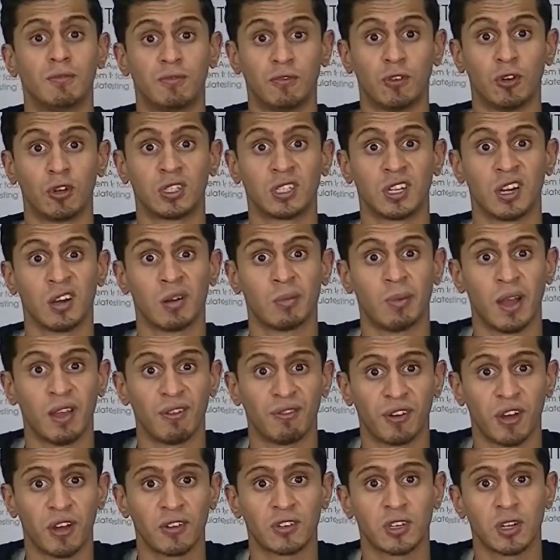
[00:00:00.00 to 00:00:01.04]
4
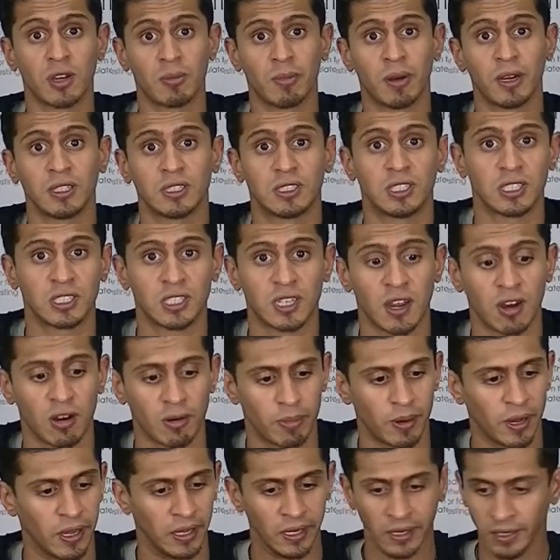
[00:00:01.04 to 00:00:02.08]
terabyte, 5 terabyte, 6
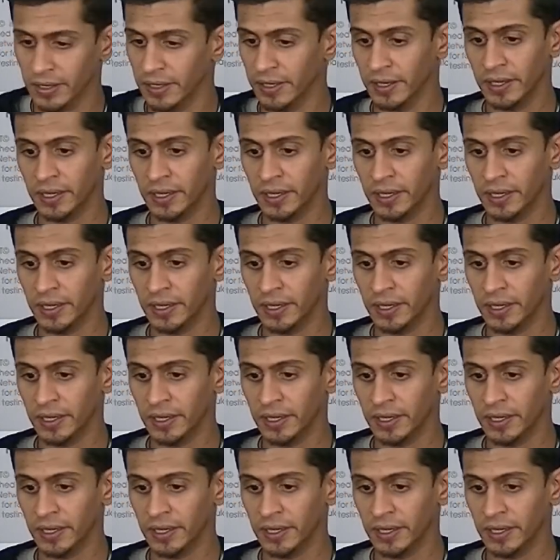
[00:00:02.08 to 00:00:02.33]
terabyte.